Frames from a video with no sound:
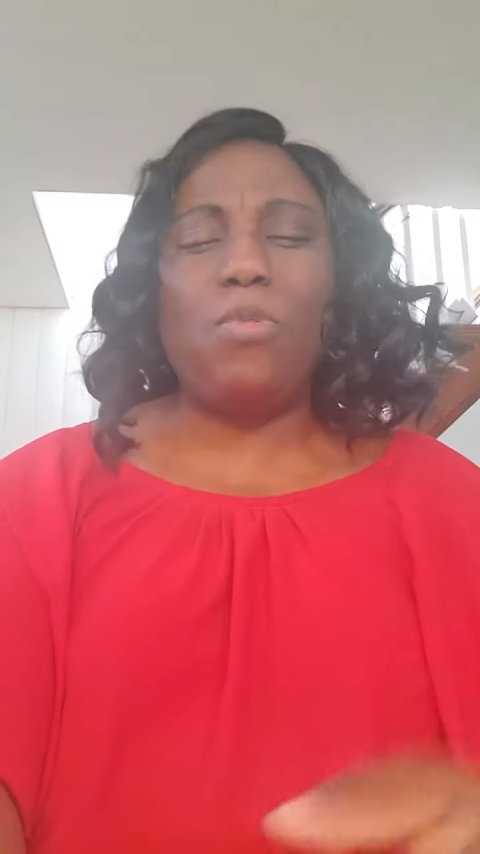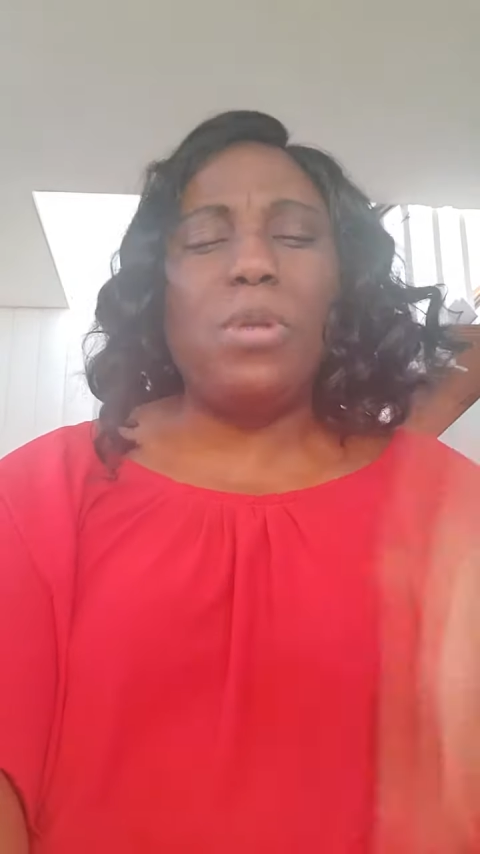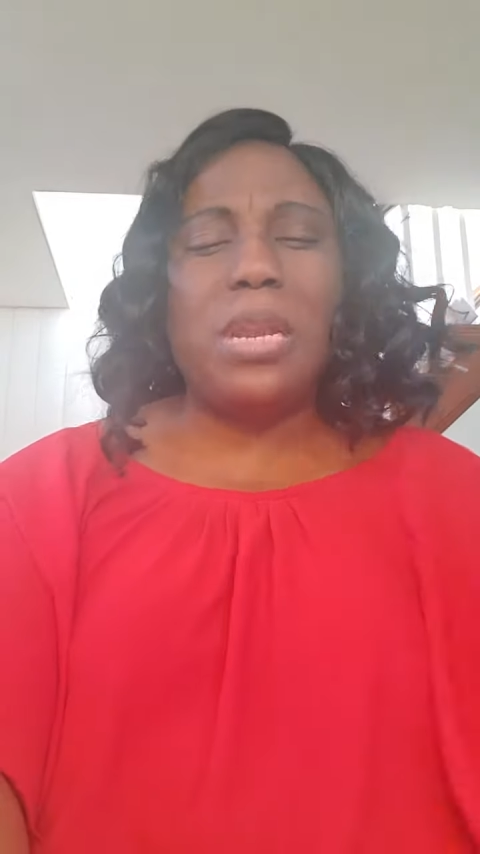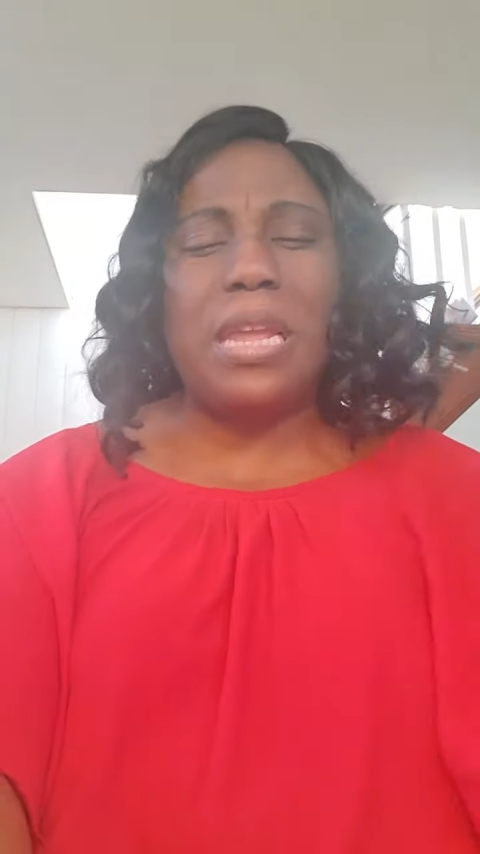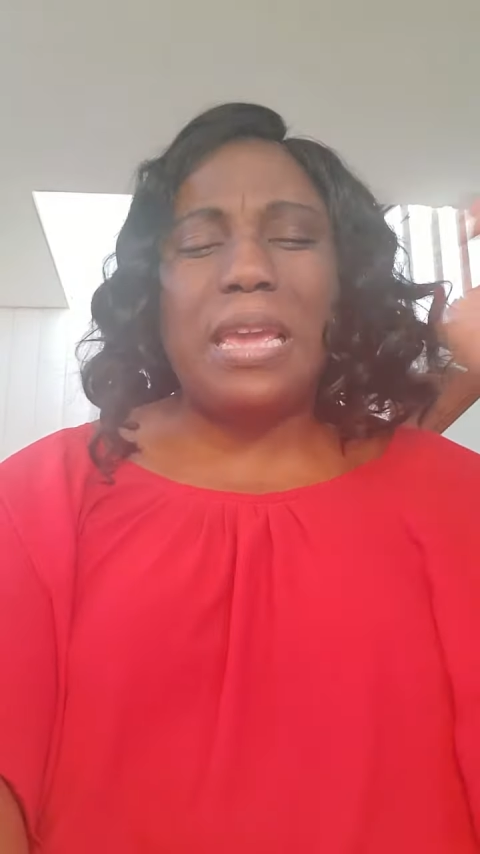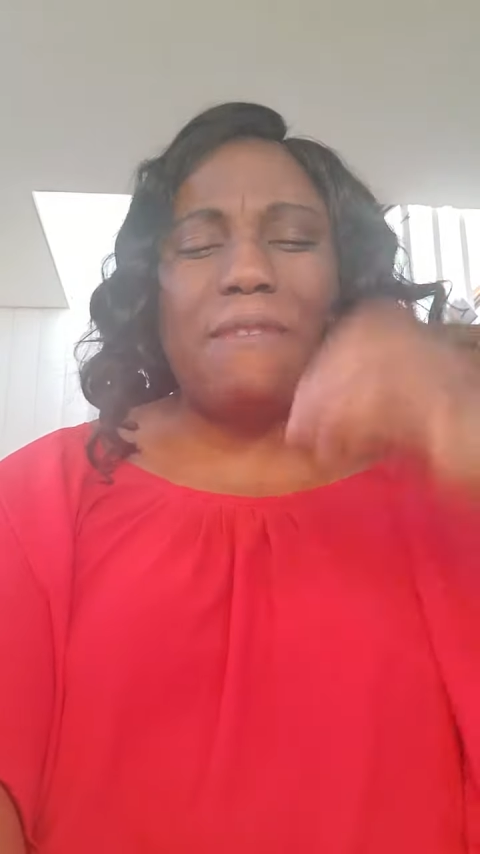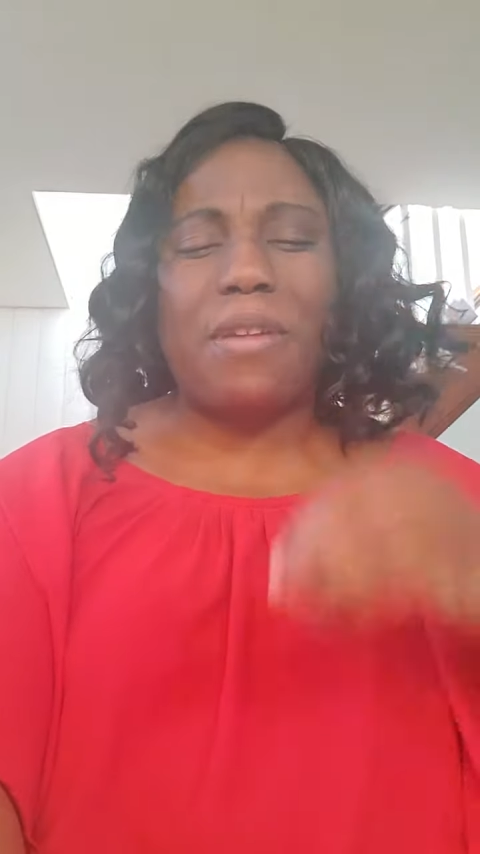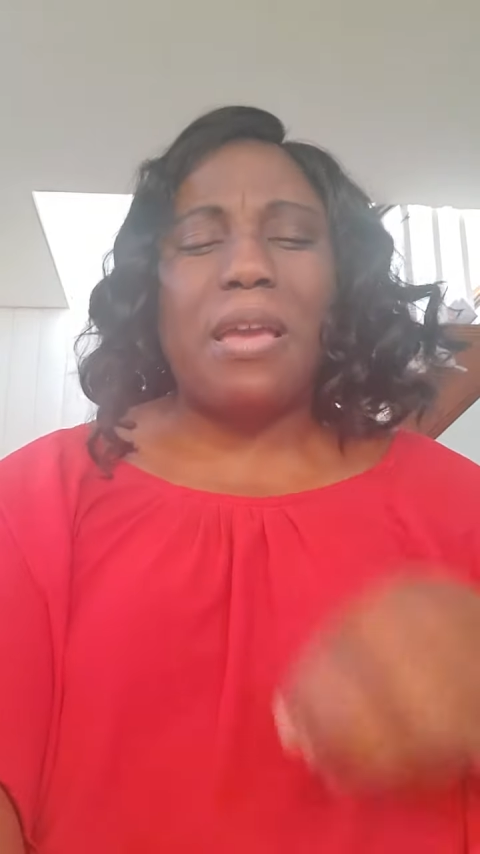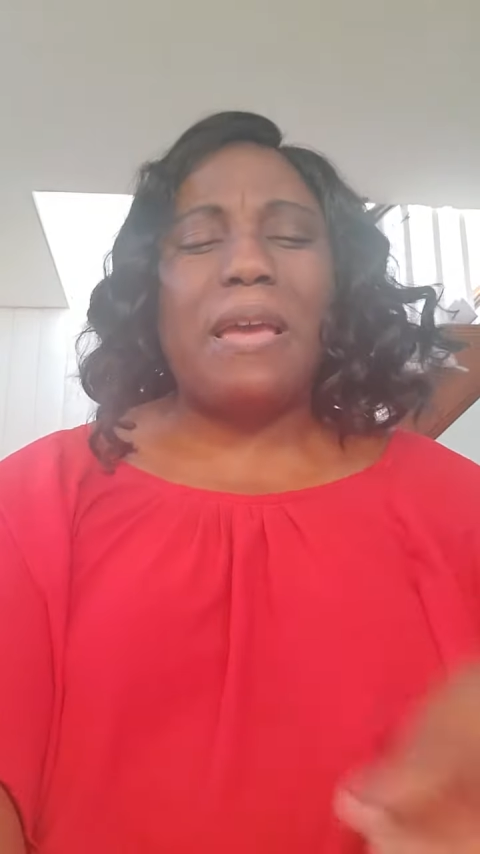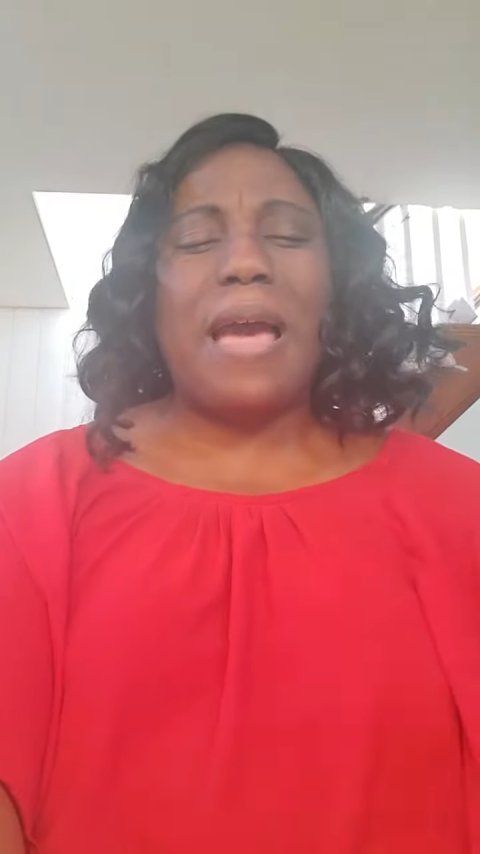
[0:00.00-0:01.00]
You will
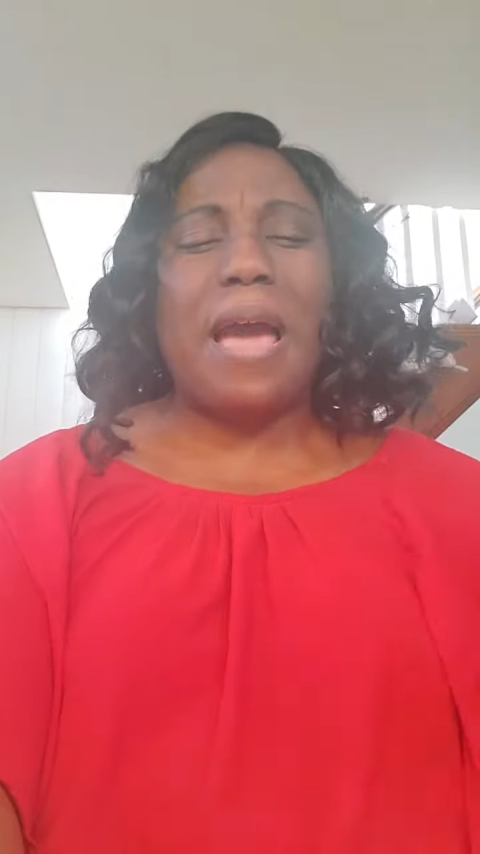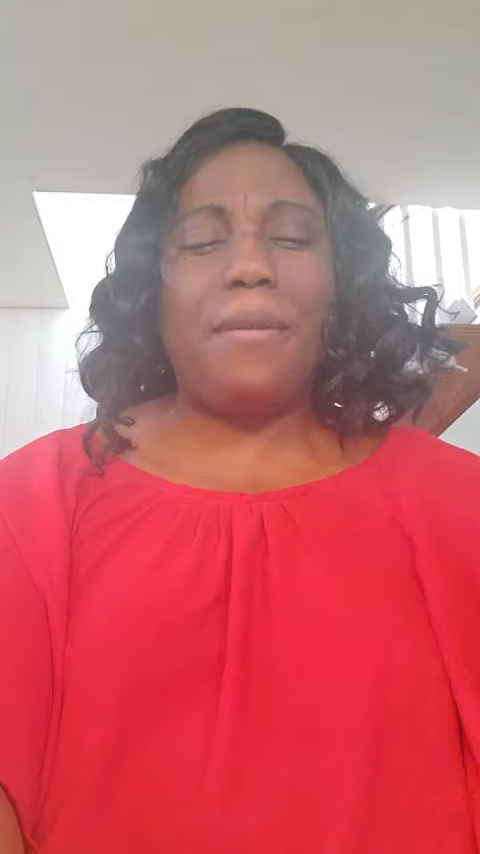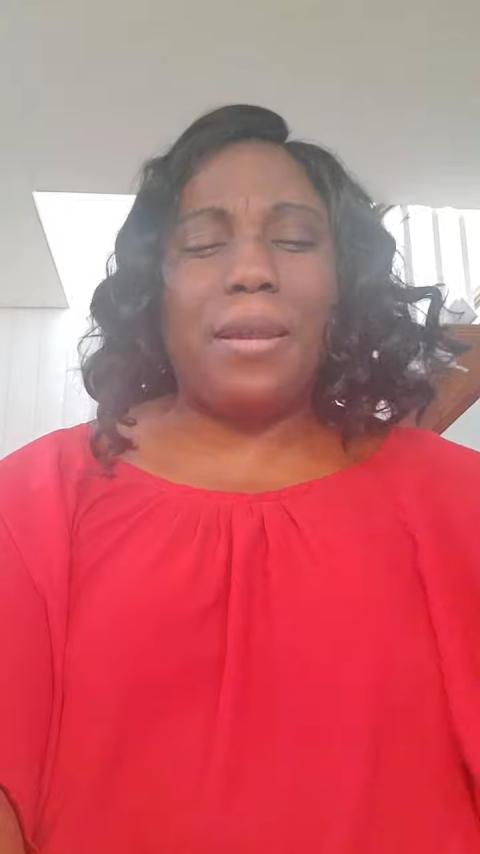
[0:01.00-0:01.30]
live and